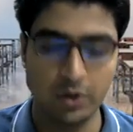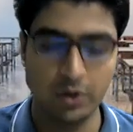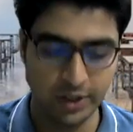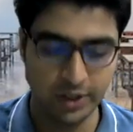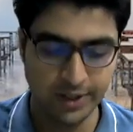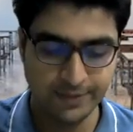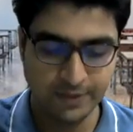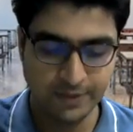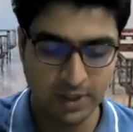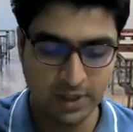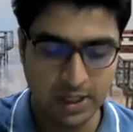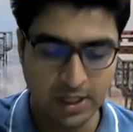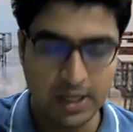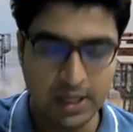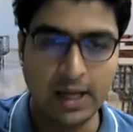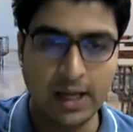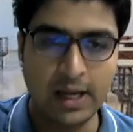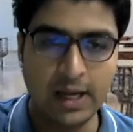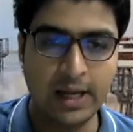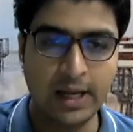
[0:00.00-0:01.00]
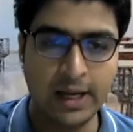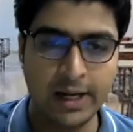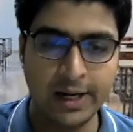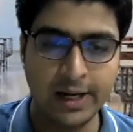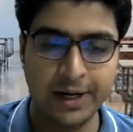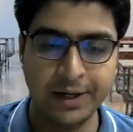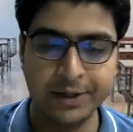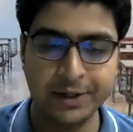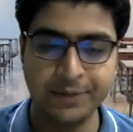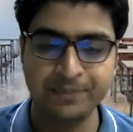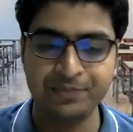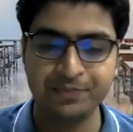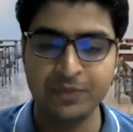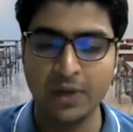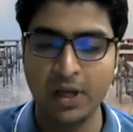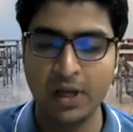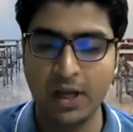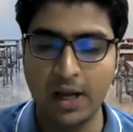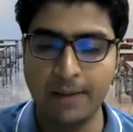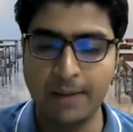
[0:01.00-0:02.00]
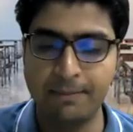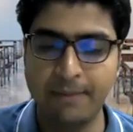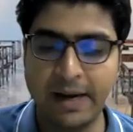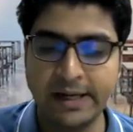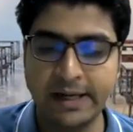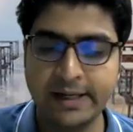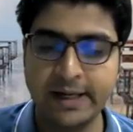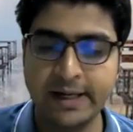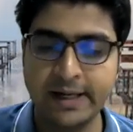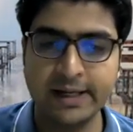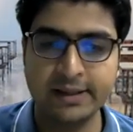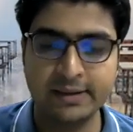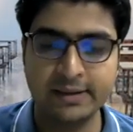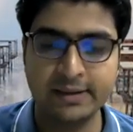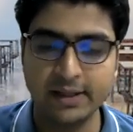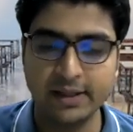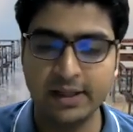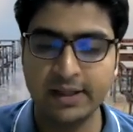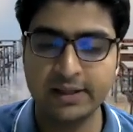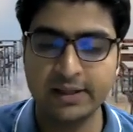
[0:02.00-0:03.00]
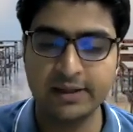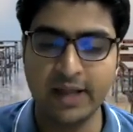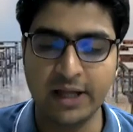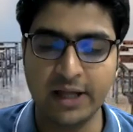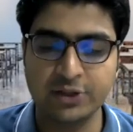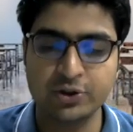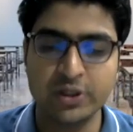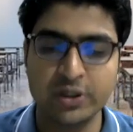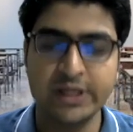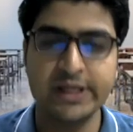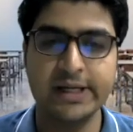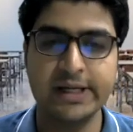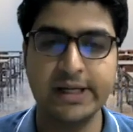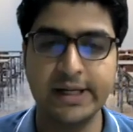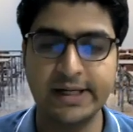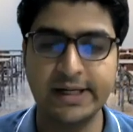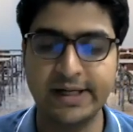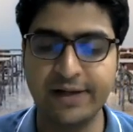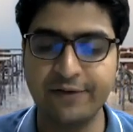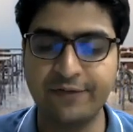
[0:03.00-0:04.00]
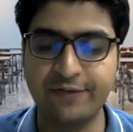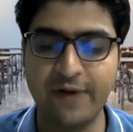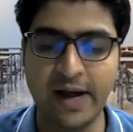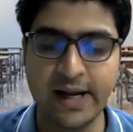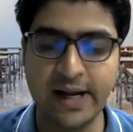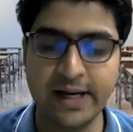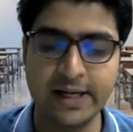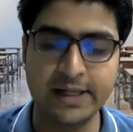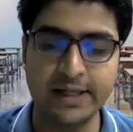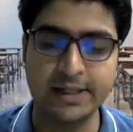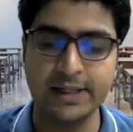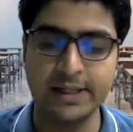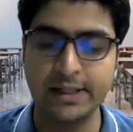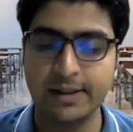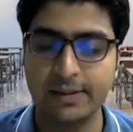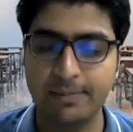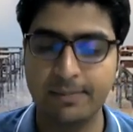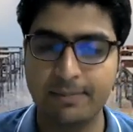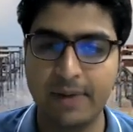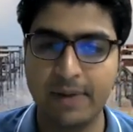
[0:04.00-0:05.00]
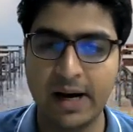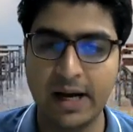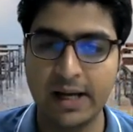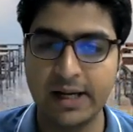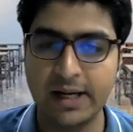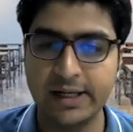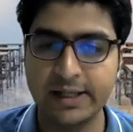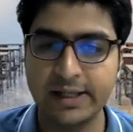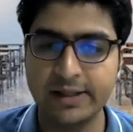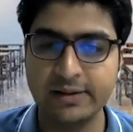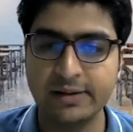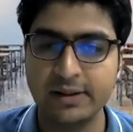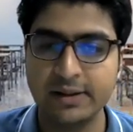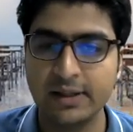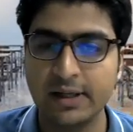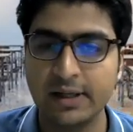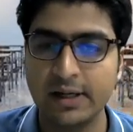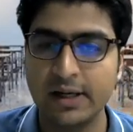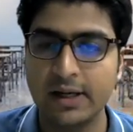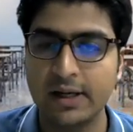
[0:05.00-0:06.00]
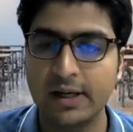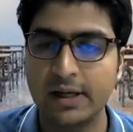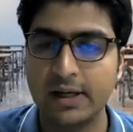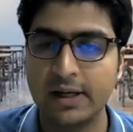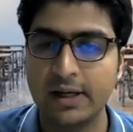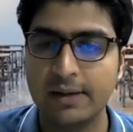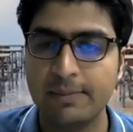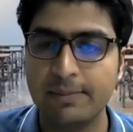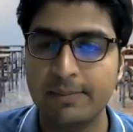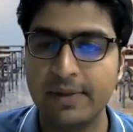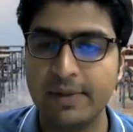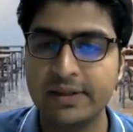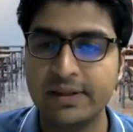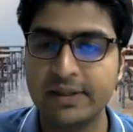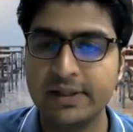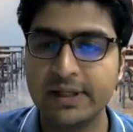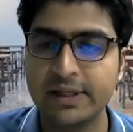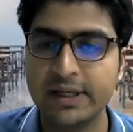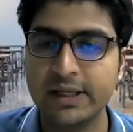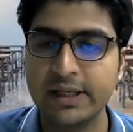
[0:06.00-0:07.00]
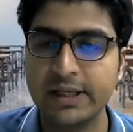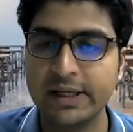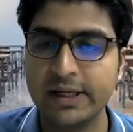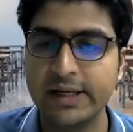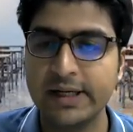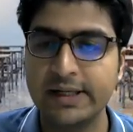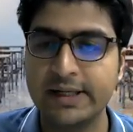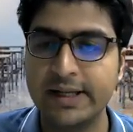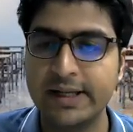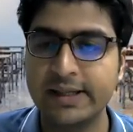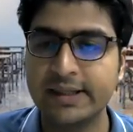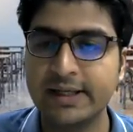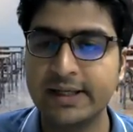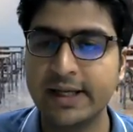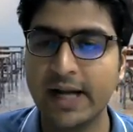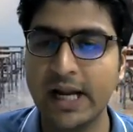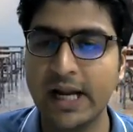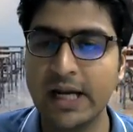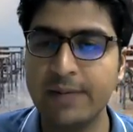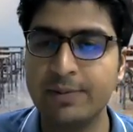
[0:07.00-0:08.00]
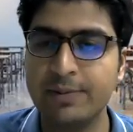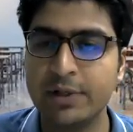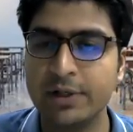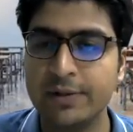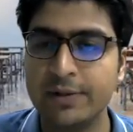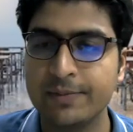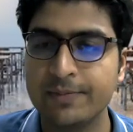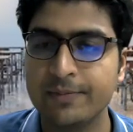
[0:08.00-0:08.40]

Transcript: Okay, and a matrix is actually defined by, it is basically described